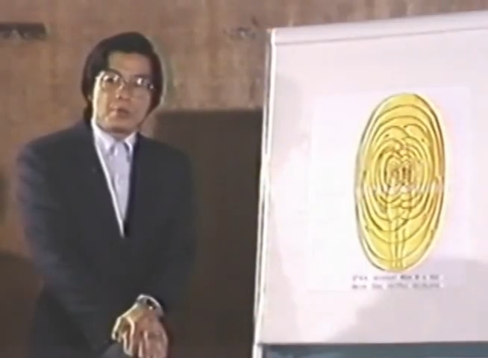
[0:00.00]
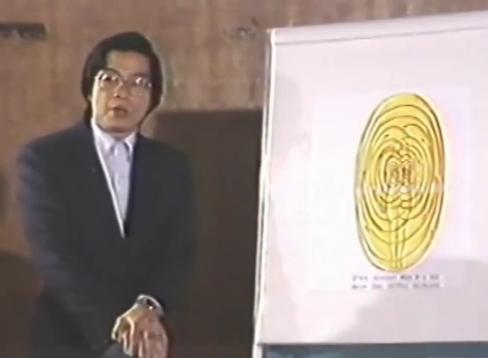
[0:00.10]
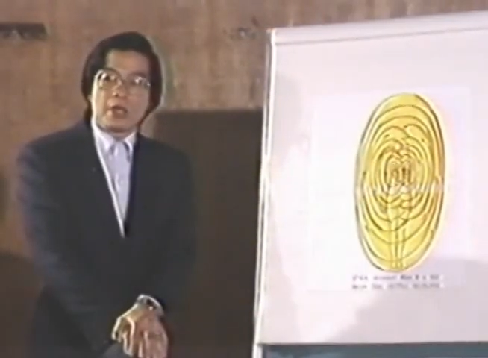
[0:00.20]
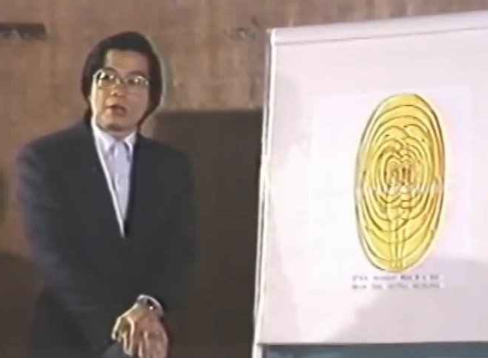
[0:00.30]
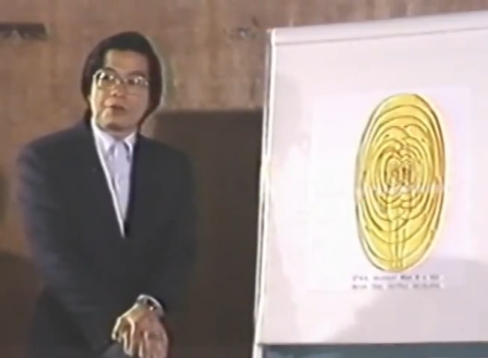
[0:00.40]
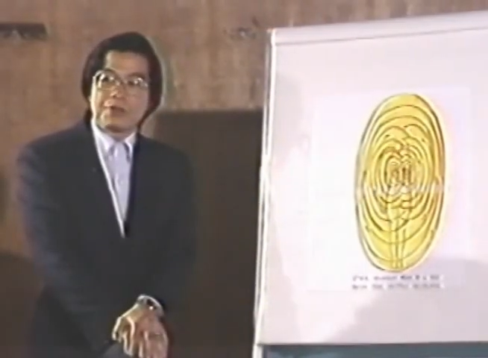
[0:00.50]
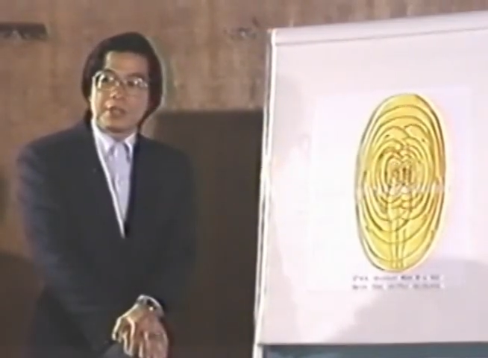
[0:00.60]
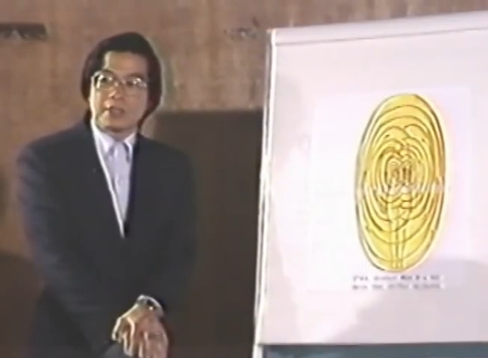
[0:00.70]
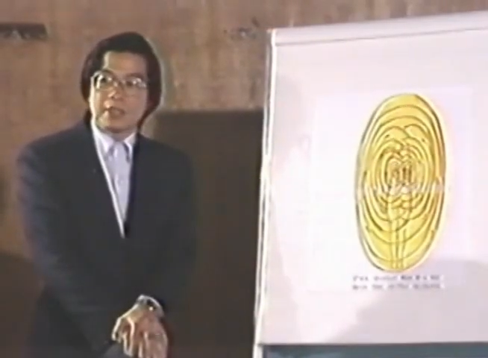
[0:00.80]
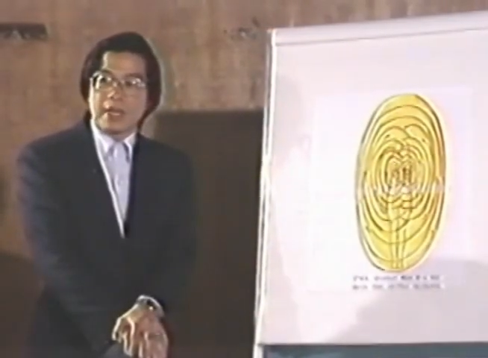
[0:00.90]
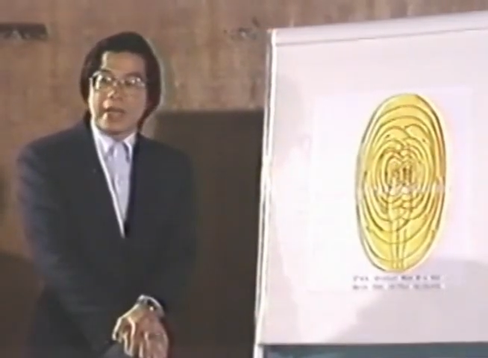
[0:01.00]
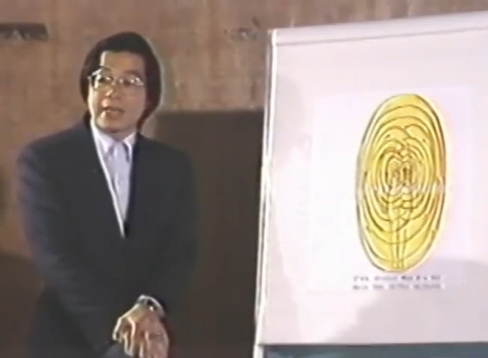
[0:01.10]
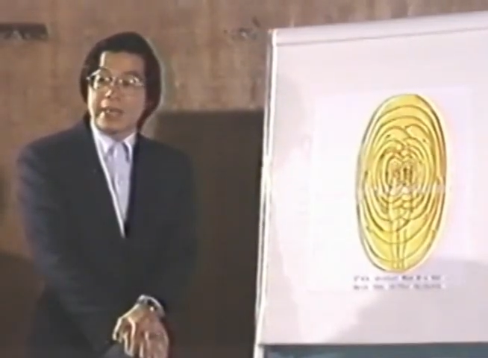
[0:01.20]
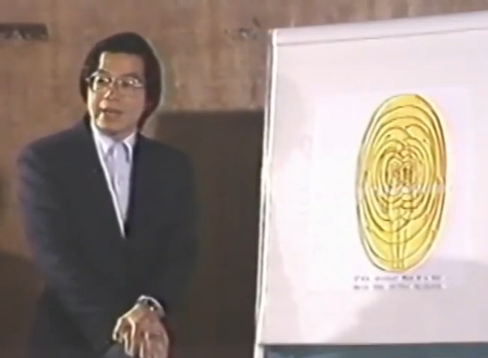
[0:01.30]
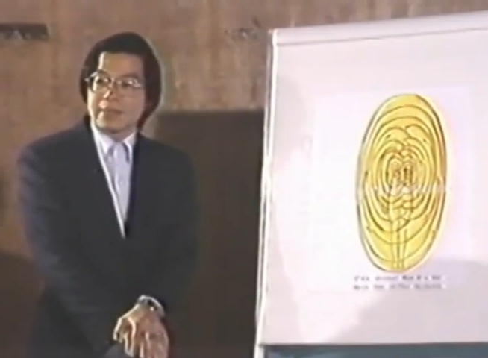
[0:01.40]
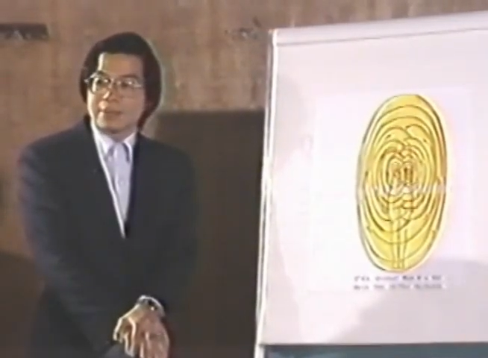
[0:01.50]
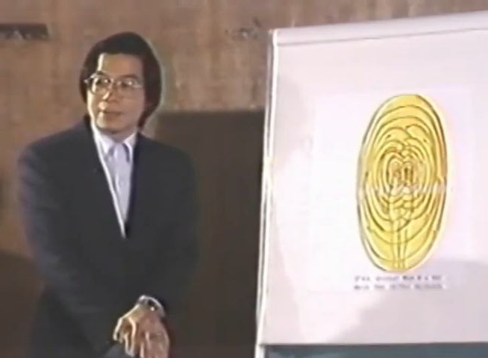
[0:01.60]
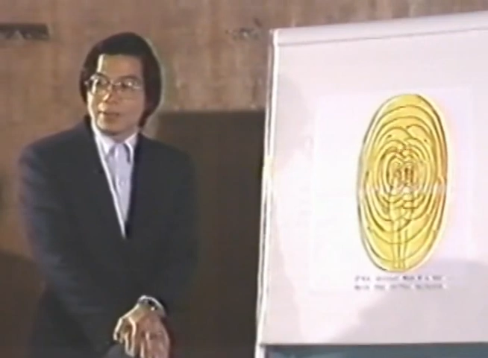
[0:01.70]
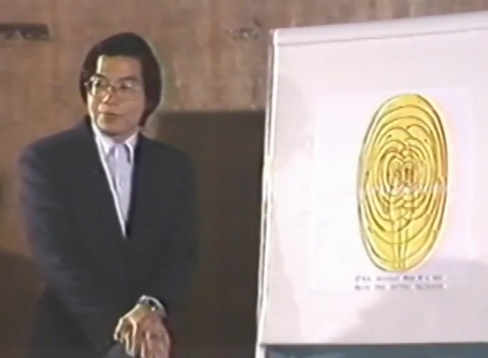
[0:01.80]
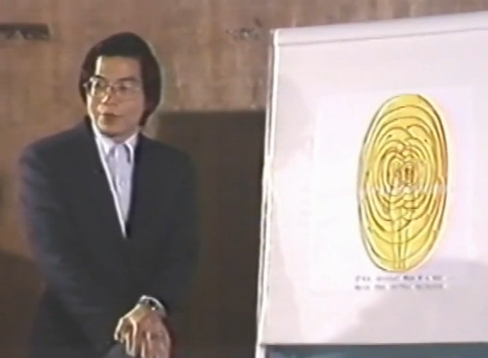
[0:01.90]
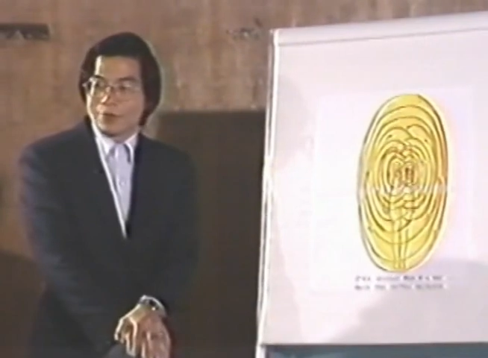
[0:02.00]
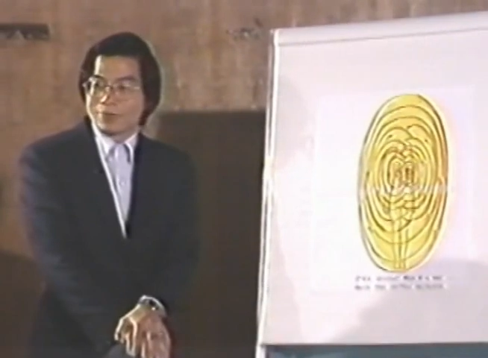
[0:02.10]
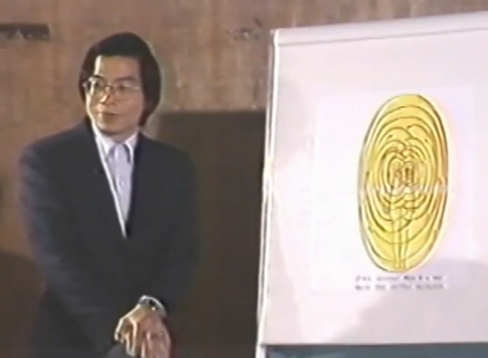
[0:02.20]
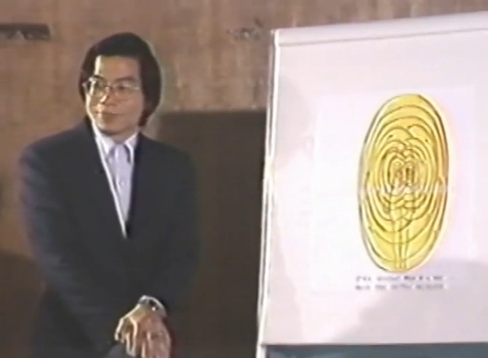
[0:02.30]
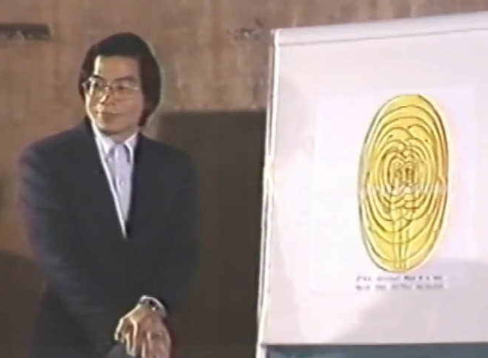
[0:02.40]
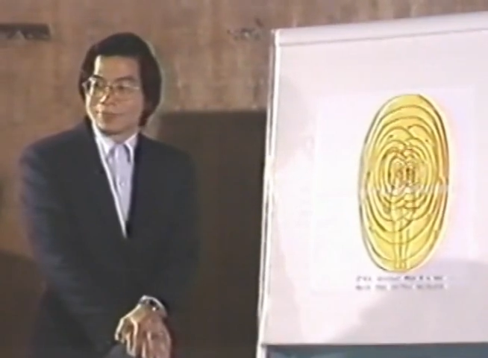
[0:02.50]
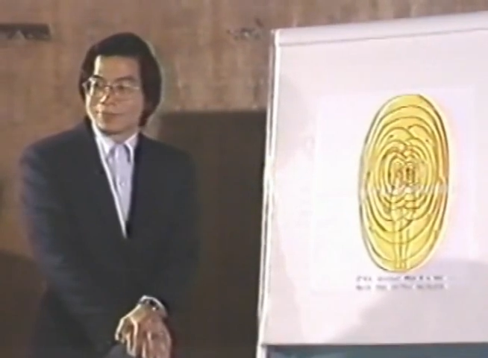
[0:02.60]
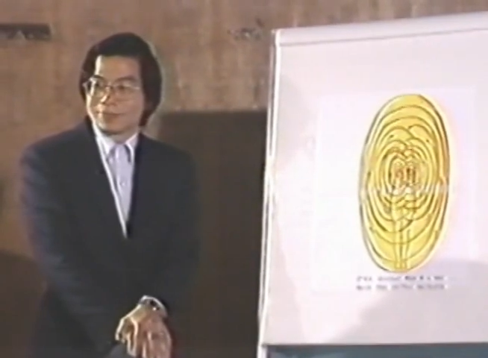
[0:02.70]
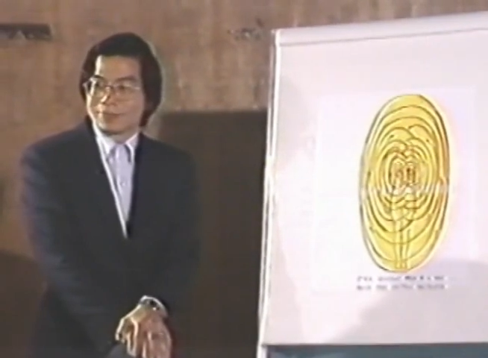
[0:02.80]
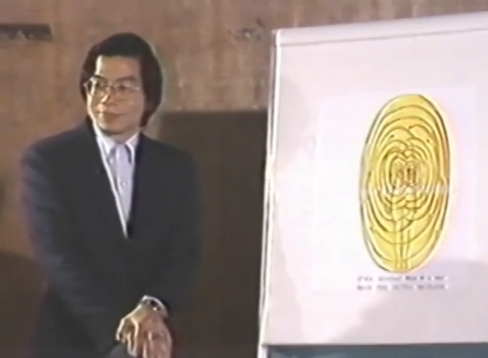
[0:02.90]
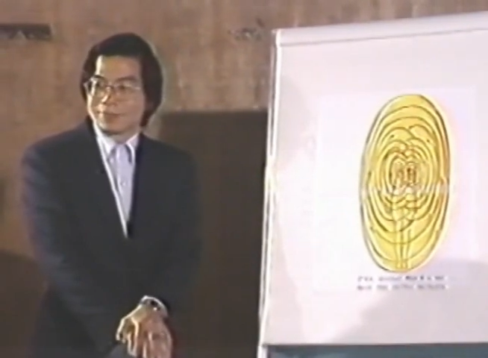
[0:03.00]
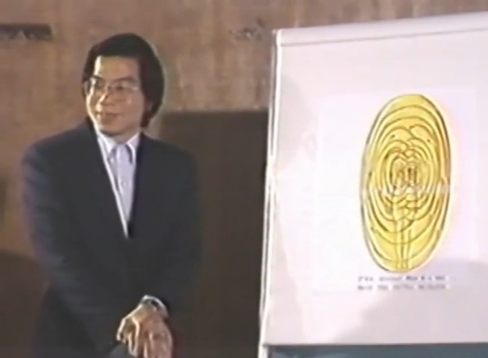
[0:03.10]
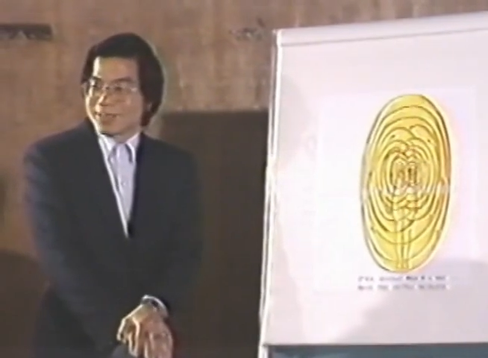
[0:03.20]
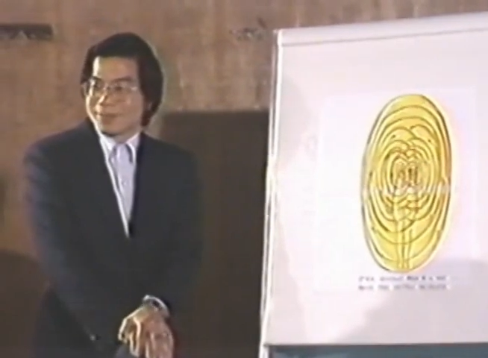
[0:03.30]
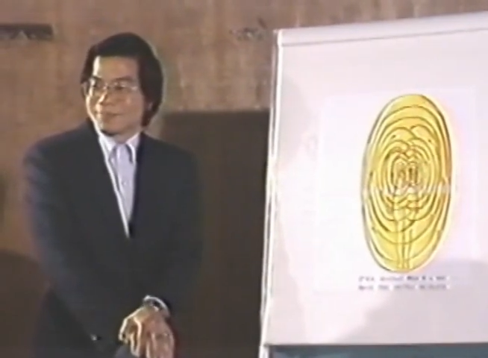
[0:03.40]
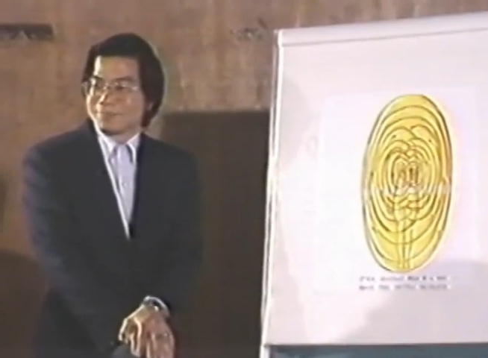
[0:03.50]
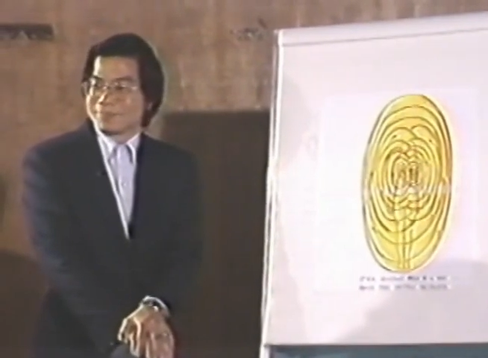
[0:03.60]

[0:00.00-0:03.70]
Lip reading: you increasing and denser the field. That's all.